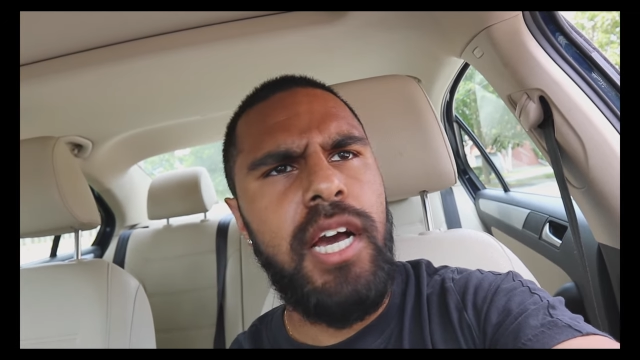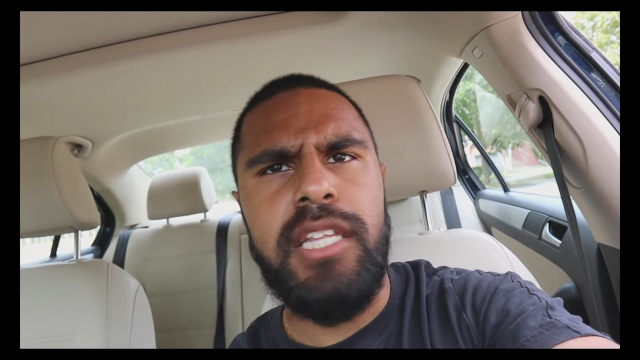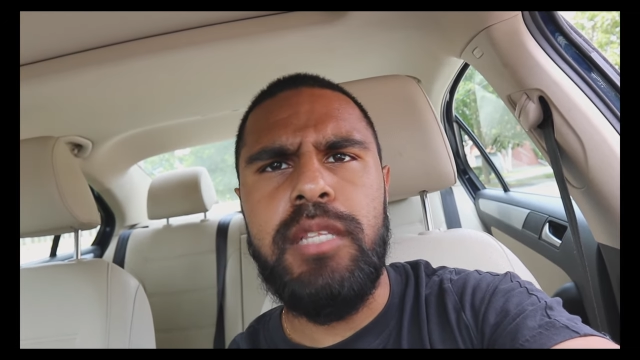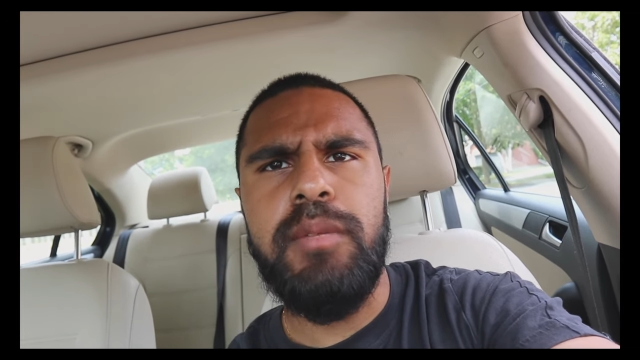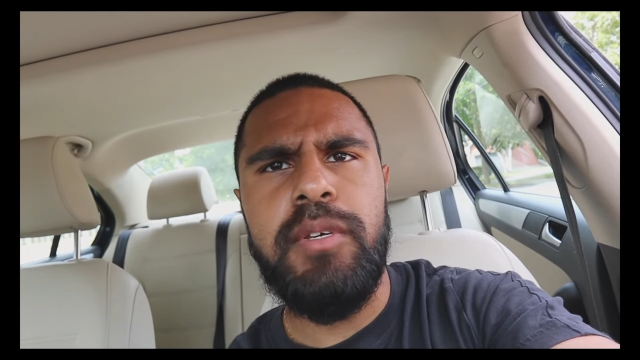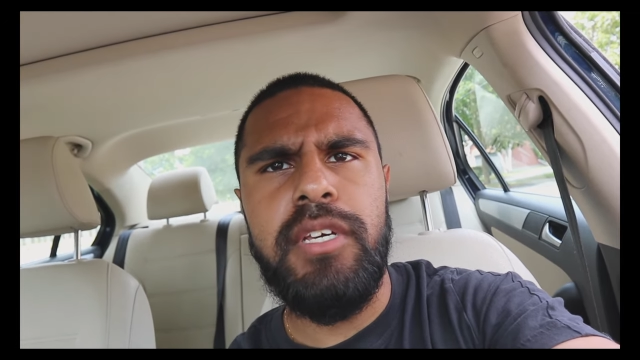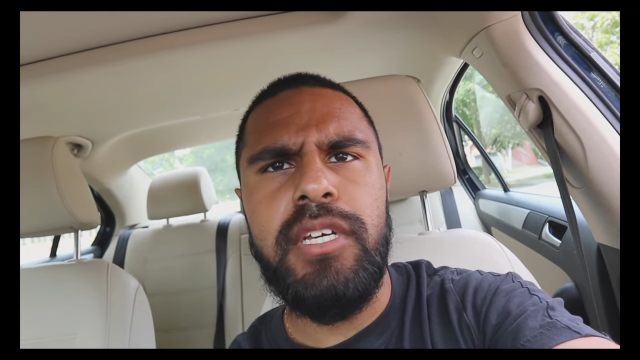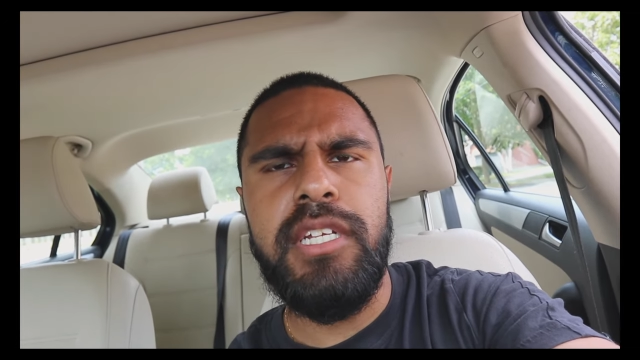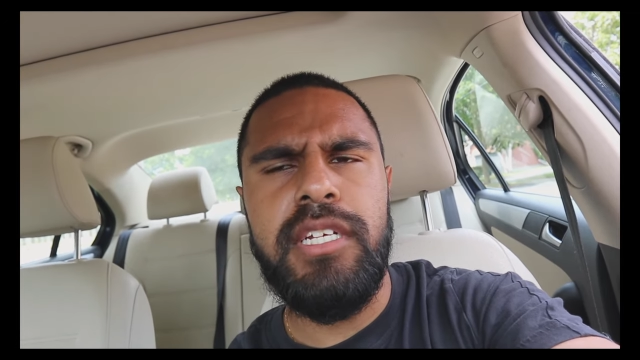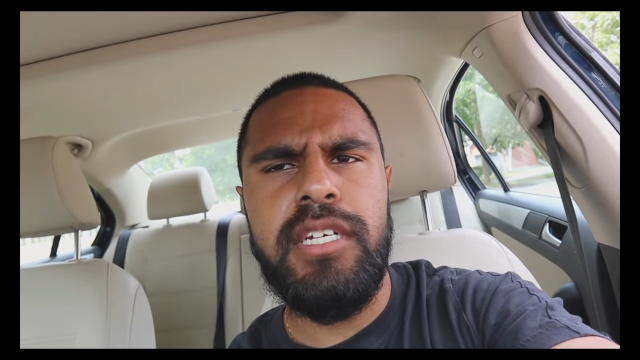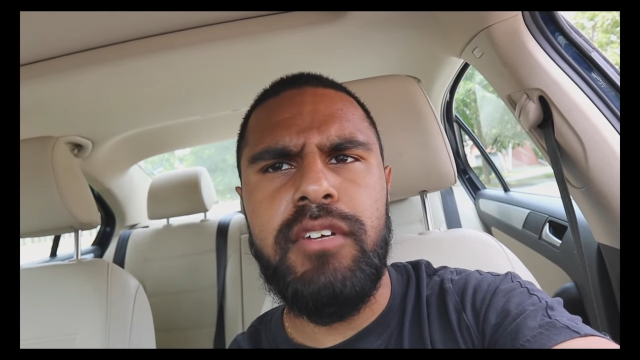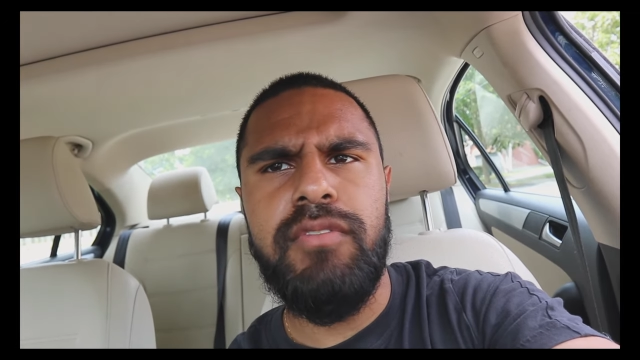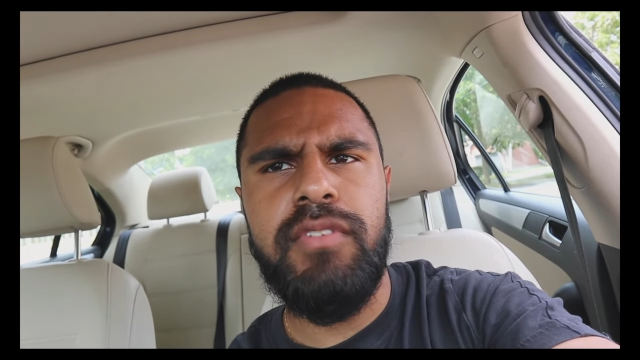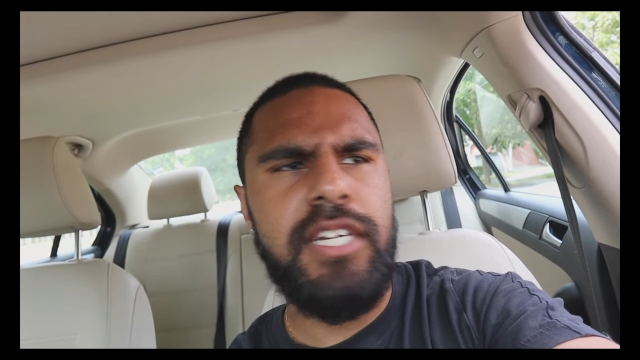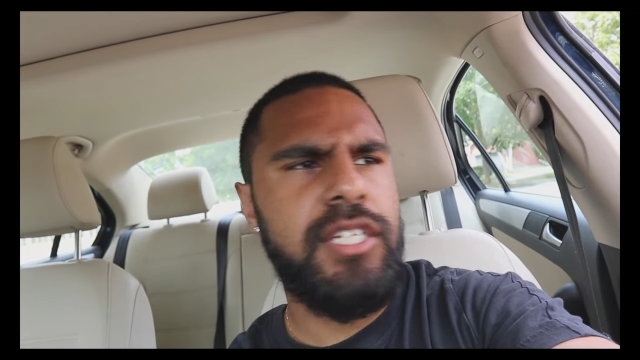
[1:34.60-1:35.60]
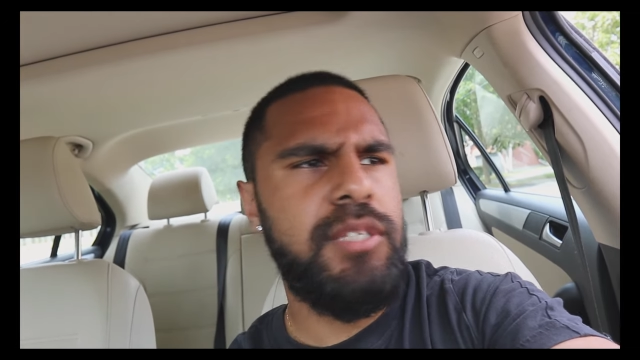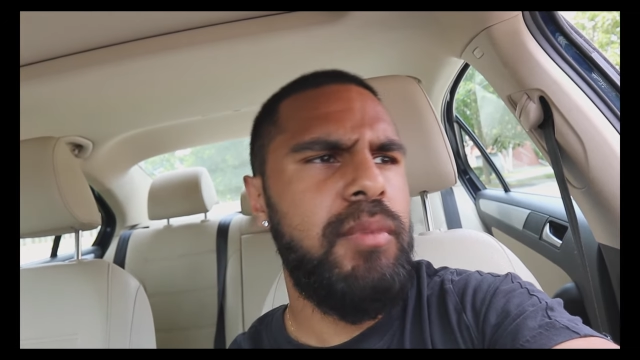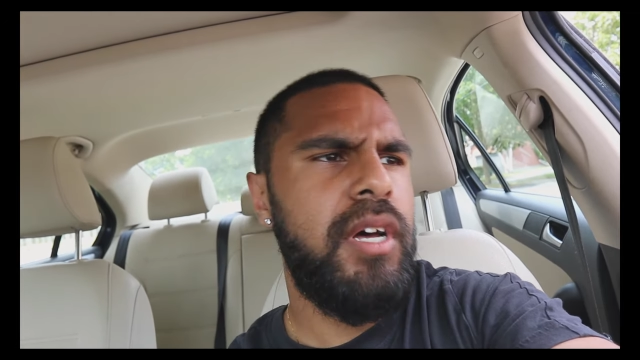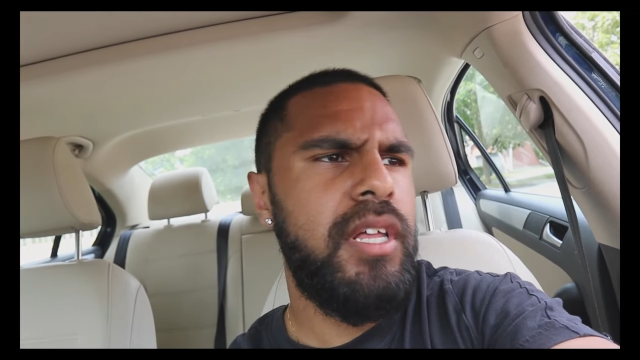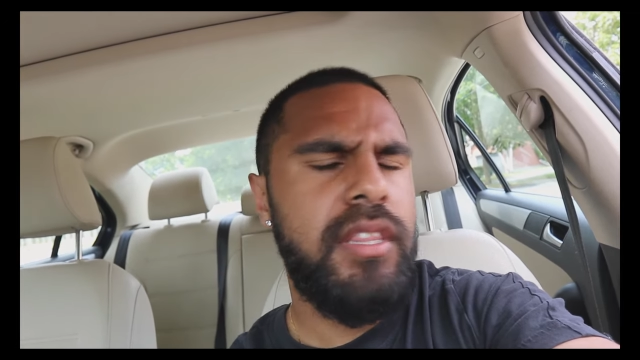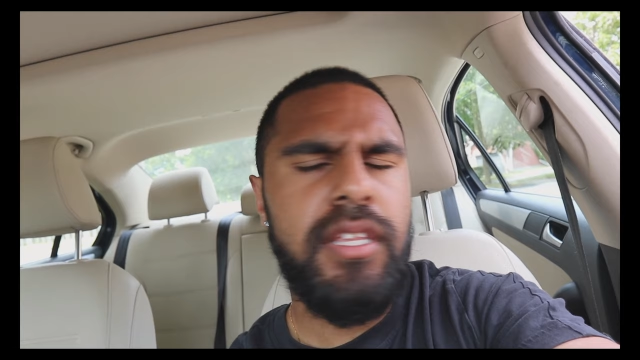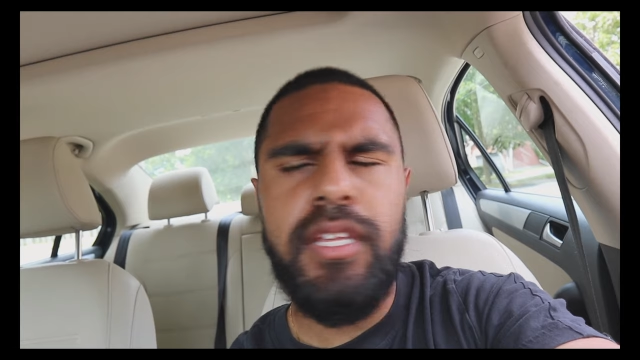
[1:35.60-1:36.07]
at the beginning of next
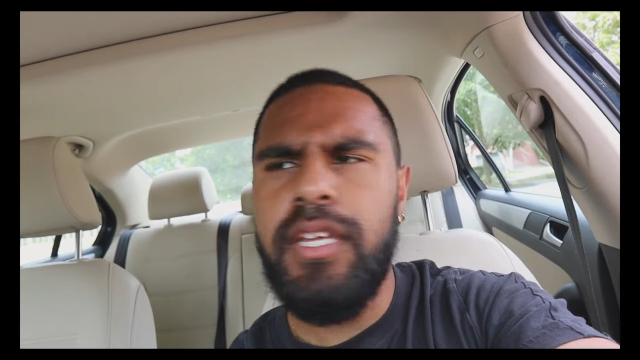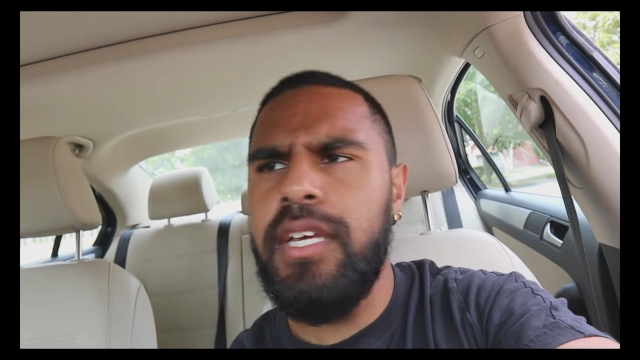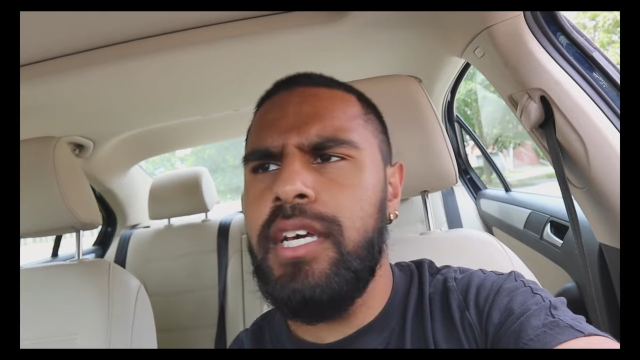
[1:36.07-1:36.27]
month,